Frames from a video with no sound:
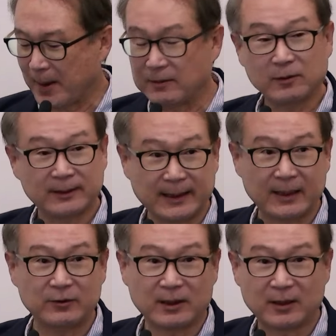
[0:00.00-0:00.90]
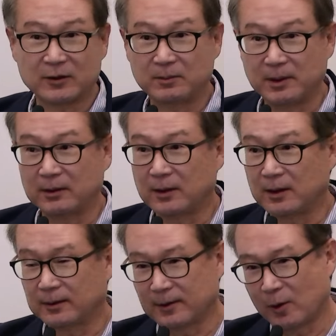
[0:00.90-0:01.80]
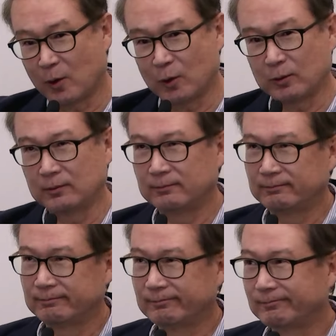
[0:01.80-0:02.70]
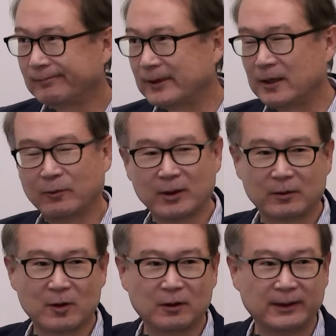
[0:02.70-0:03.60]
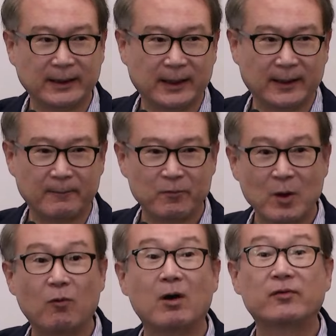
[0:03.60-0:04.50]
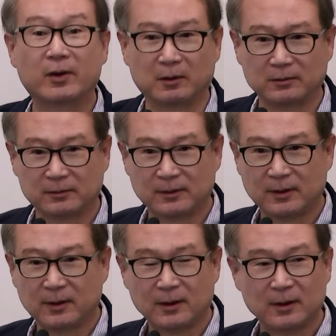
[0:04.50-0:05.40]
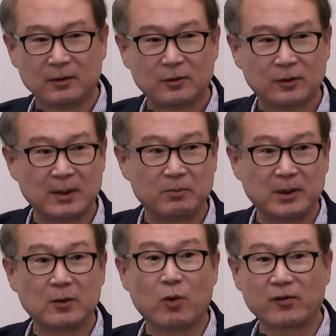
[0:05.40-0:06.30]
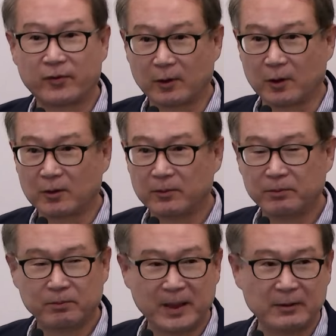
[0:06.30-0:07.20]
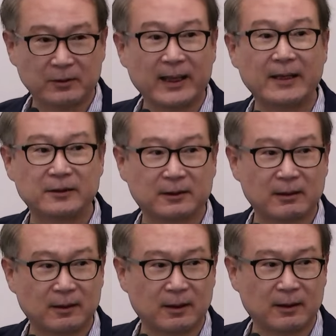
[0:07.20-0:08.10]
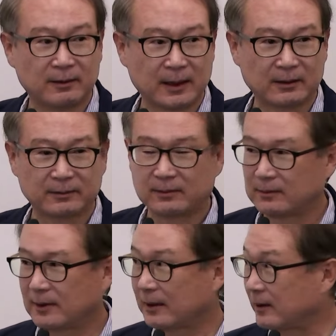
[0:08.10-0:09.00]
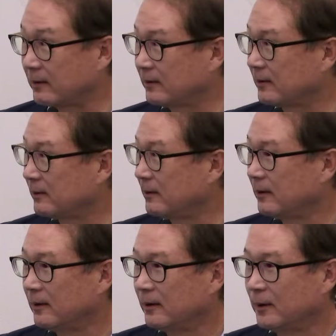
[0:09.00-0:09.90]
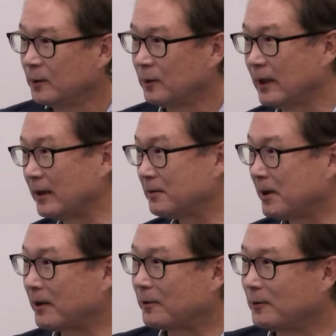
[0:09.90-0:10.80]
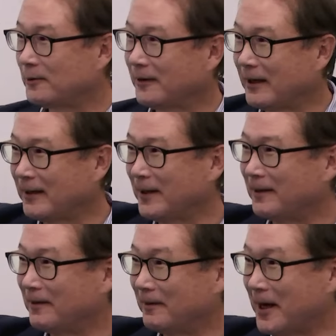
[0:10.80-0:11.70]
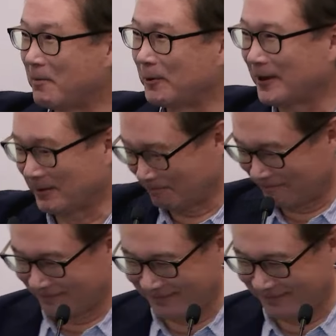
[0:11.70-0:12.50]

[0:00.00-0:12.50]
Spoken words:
based on that, you can actually build the whole, what do you call the workflow. So you can build a workflow based on agent techniques. So that is my conclusion, and then I'm on time.